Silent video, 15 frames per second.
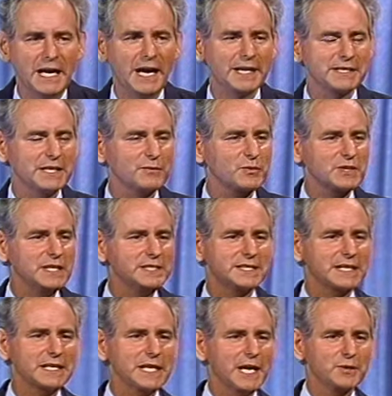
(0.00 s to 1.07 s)
I never need
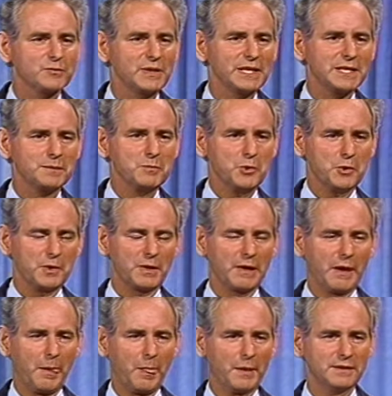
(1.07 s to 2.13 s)
to get angry anymore.
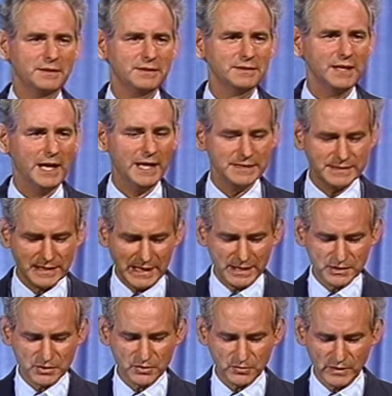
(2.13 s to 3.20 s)
I
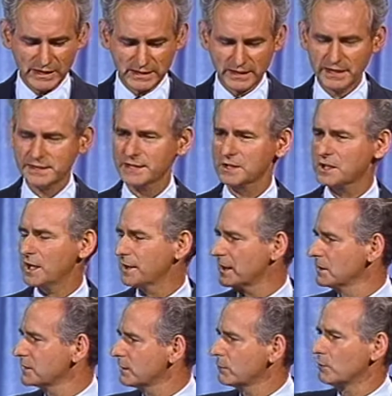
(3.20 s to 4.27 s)
die to the right. I said, God,
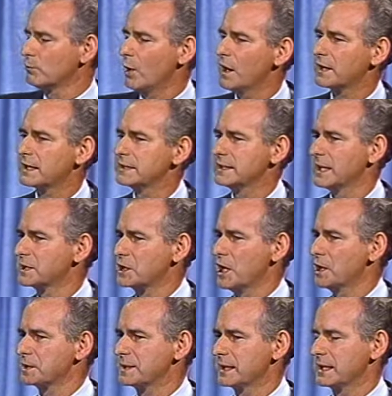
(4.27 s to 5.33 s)
I'll never walk in that
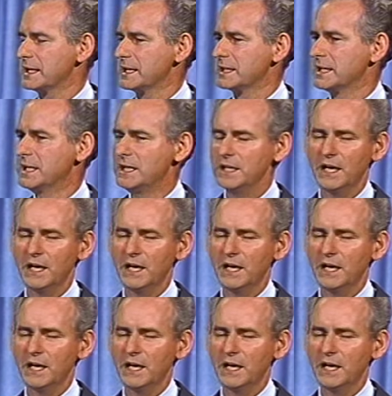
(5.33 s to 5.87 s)
garden again.